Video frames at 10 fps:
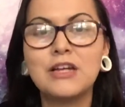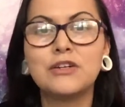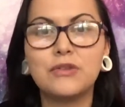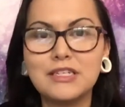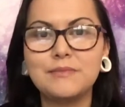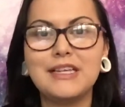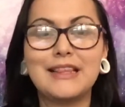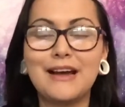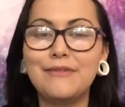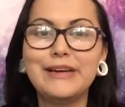Trust me,
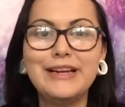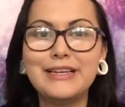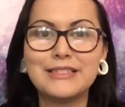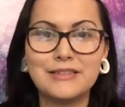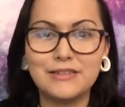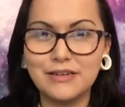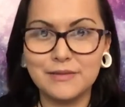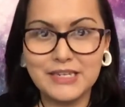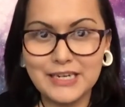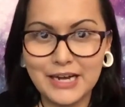that reading is still going to
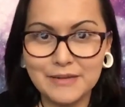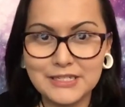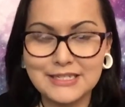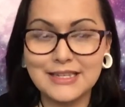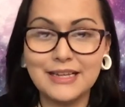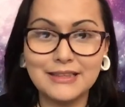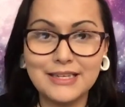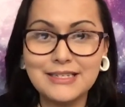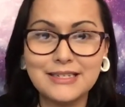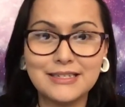be timeless. That
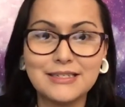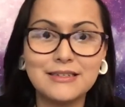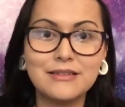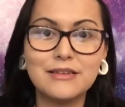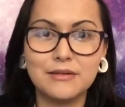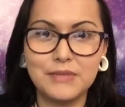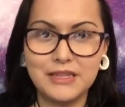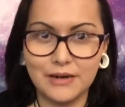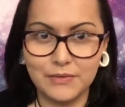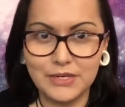lesson is still going to be
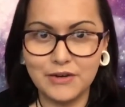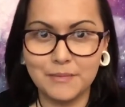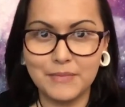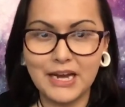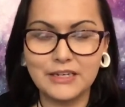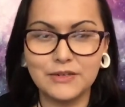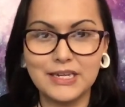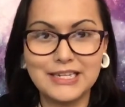there when you come back to it.